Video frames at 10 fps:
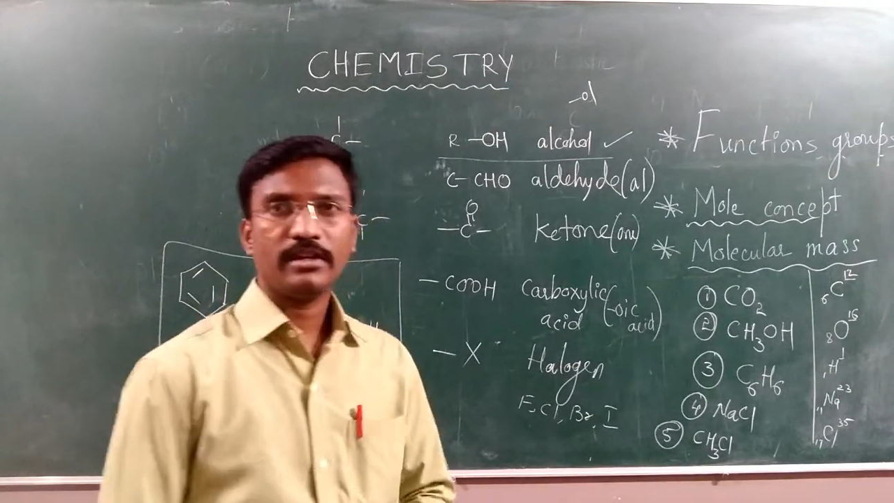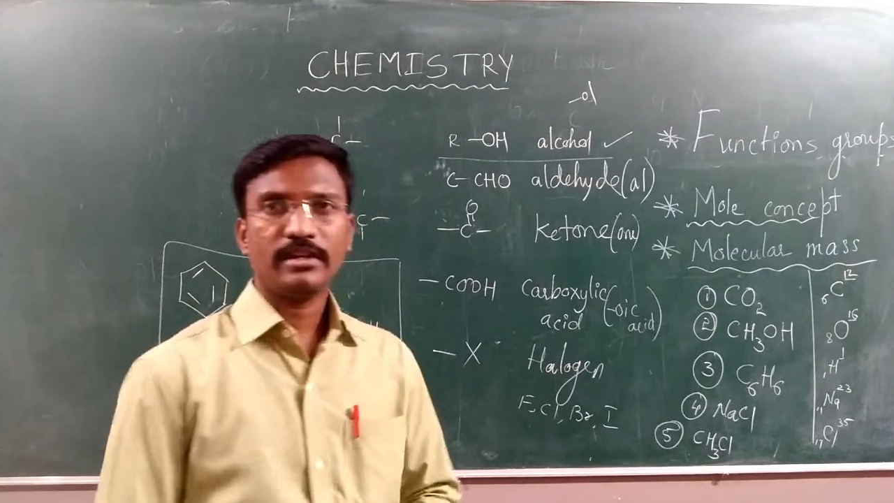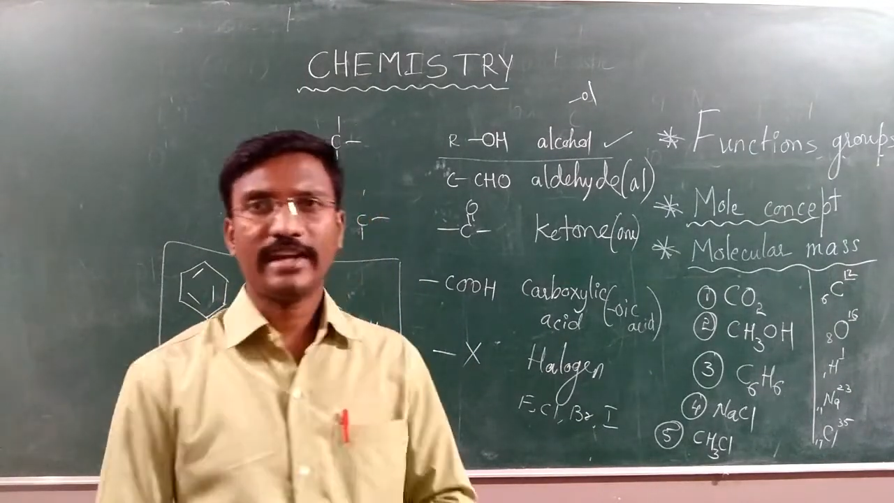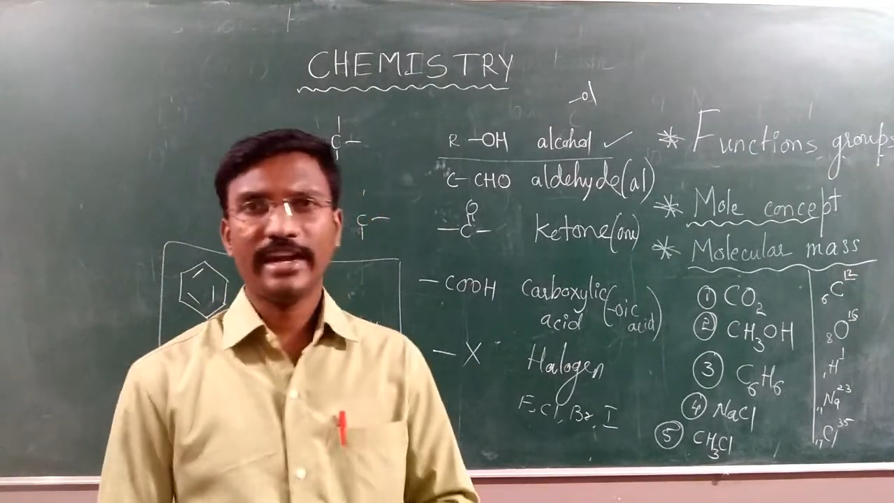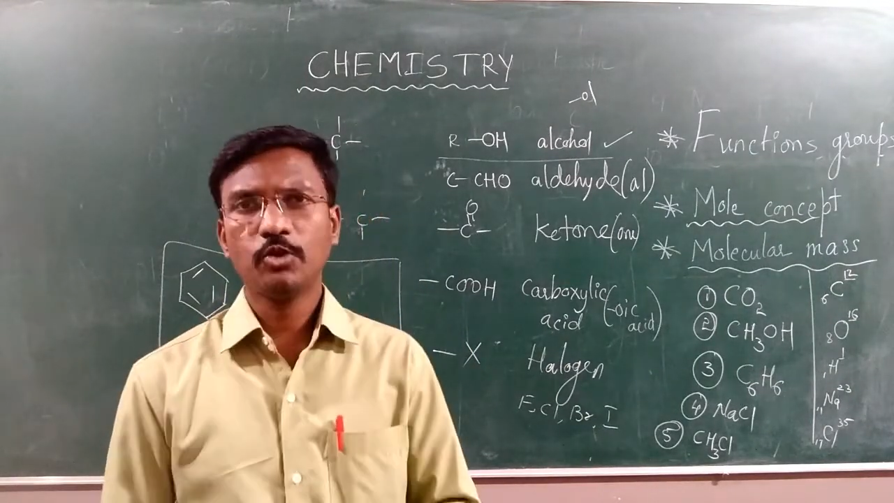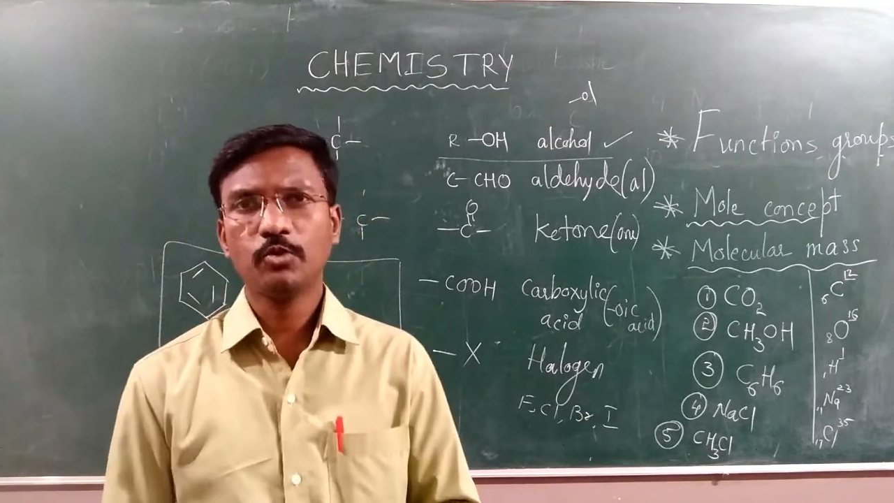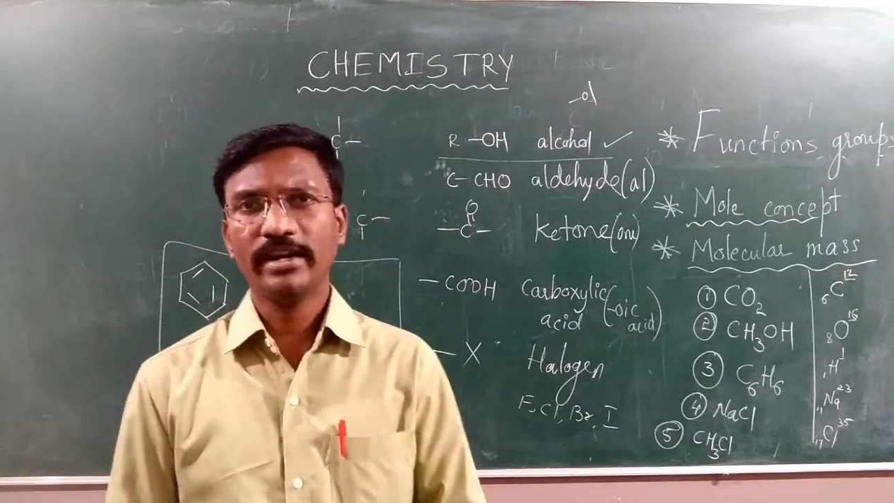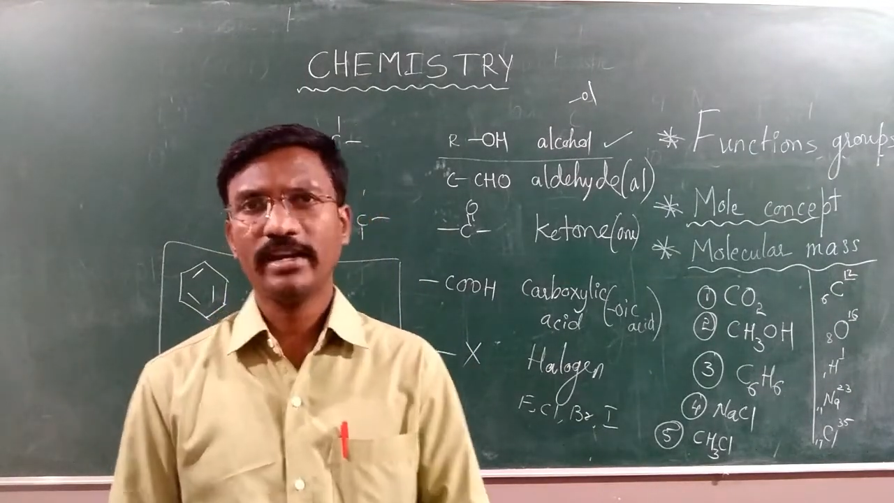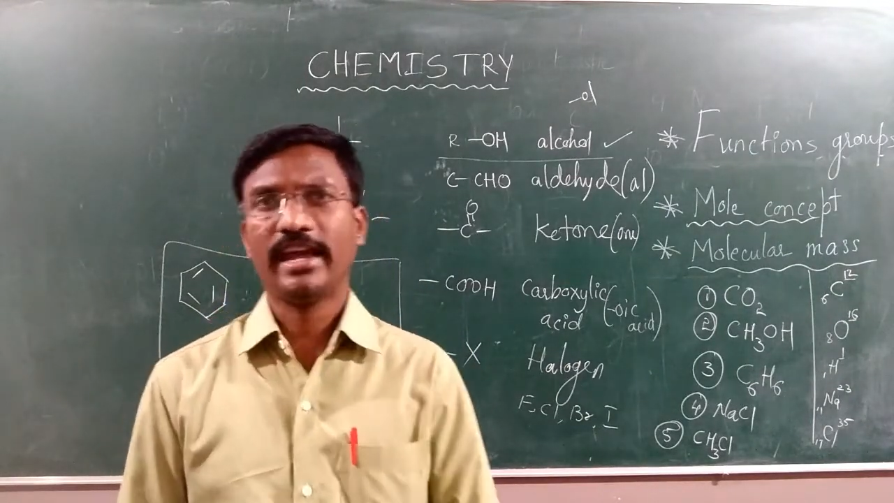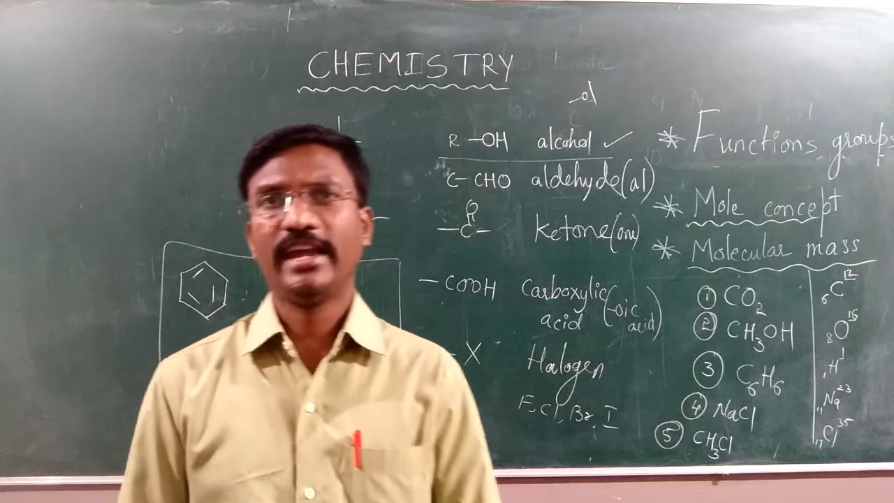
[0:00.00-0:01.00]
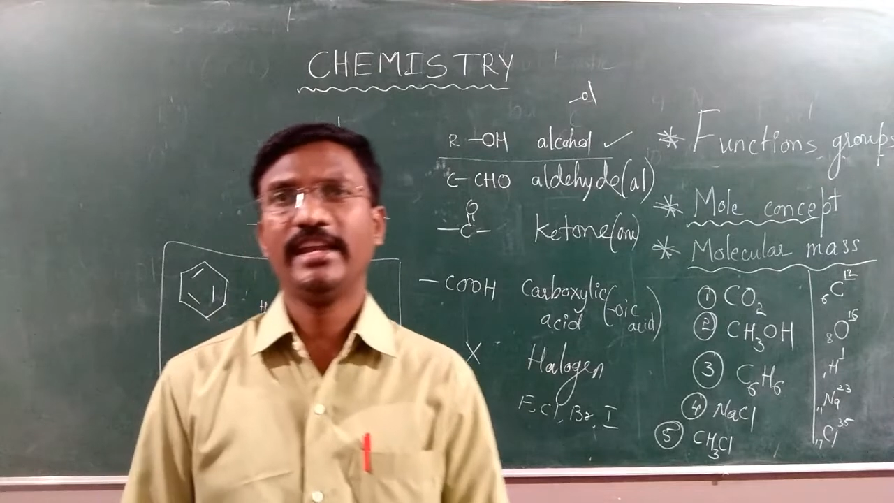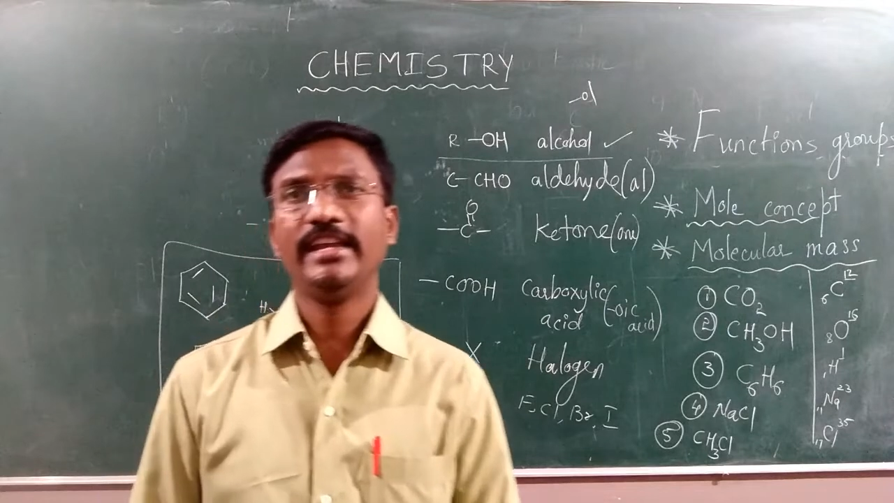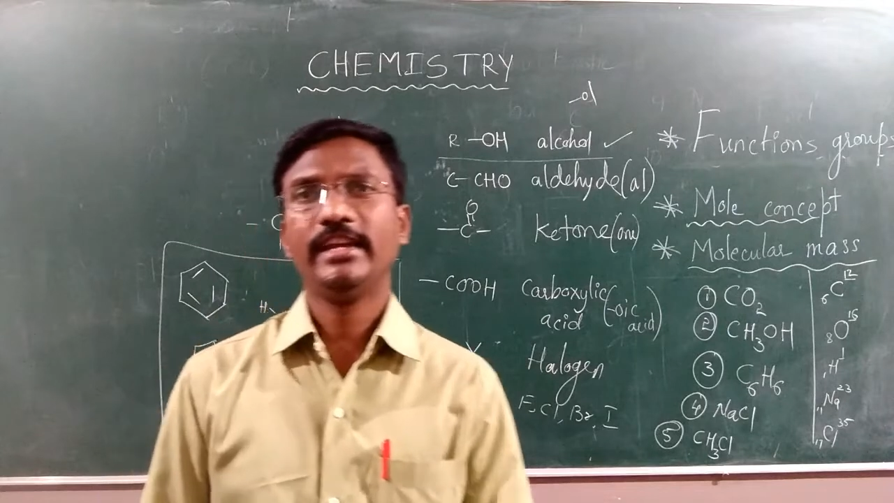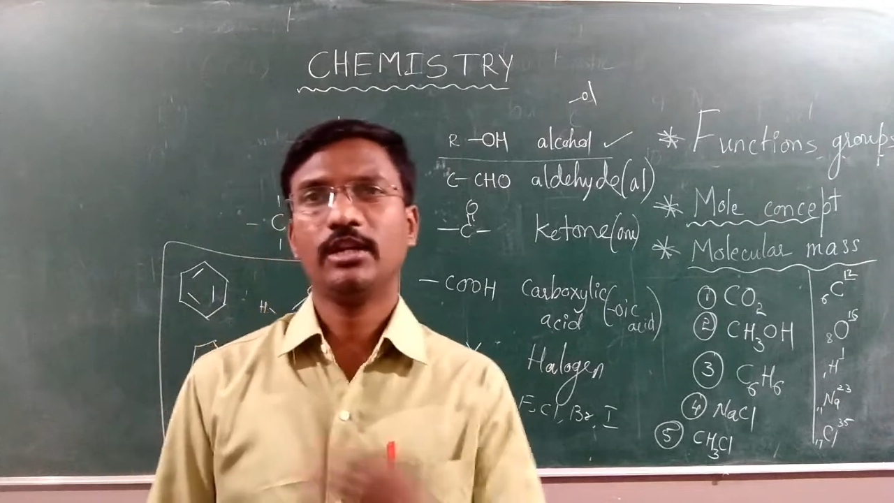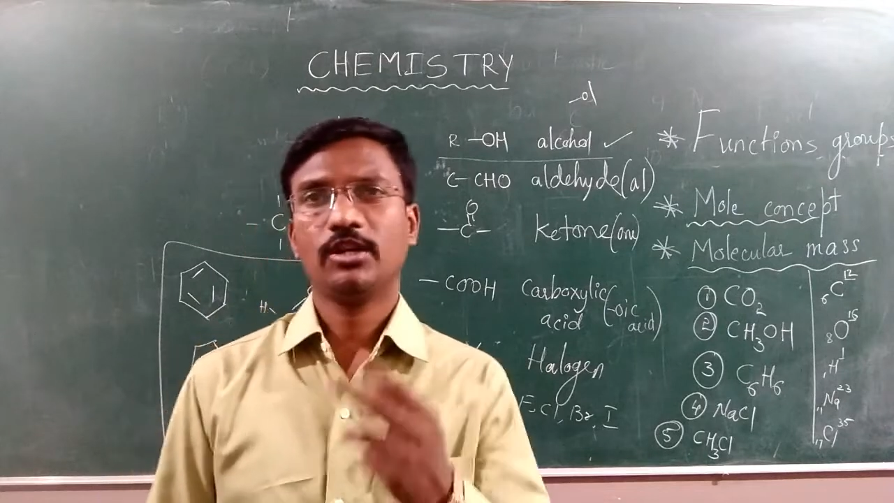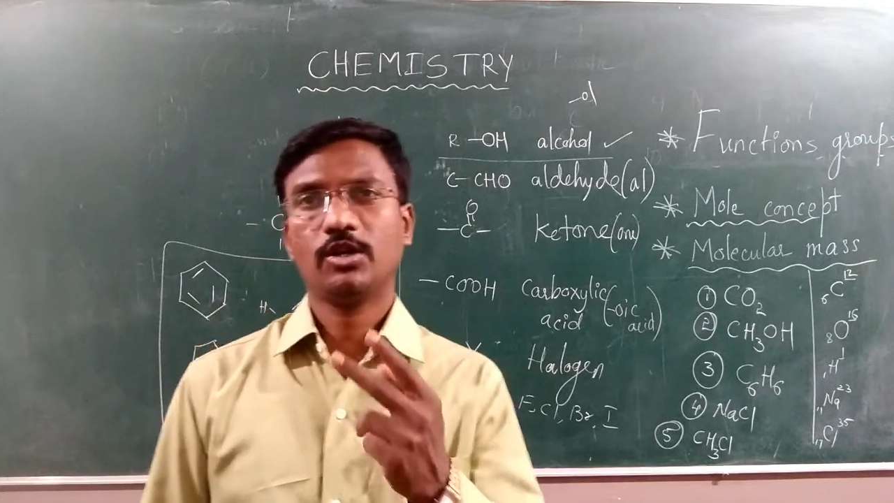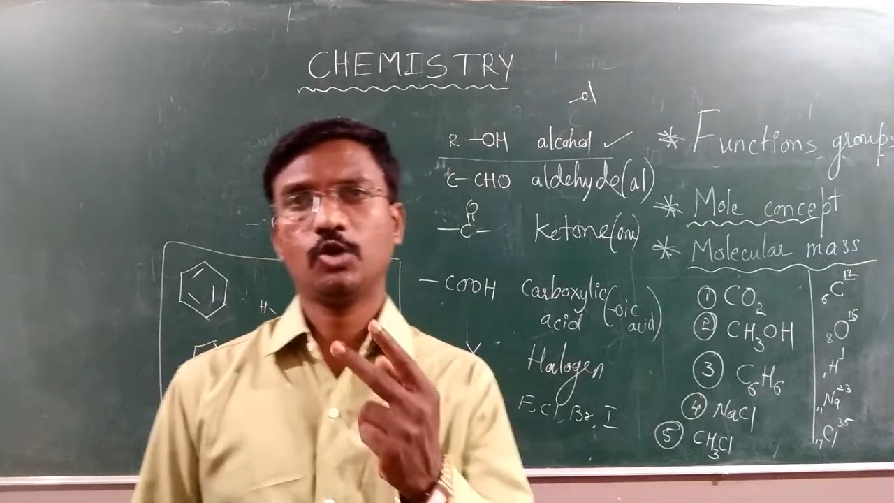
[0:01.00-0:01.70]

try to write any